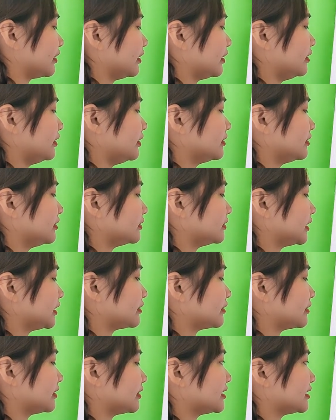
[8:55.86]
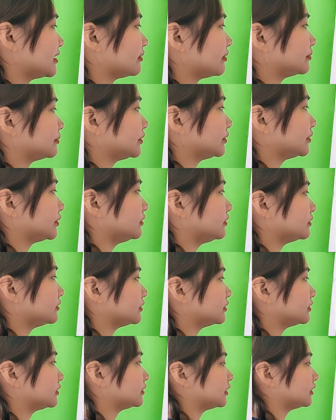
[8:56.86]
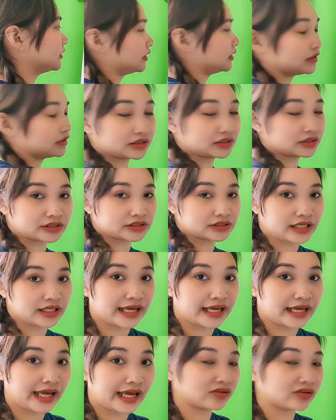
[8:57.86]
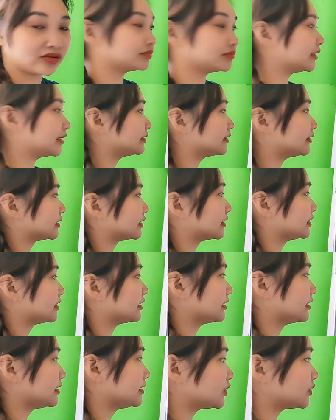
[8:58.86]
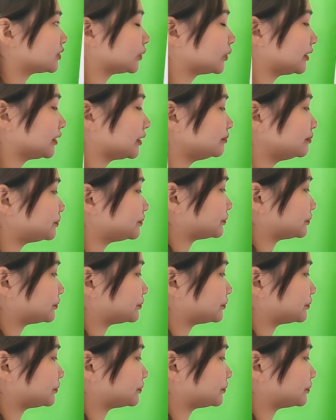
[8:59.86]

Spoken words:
okay, another example. How about this one?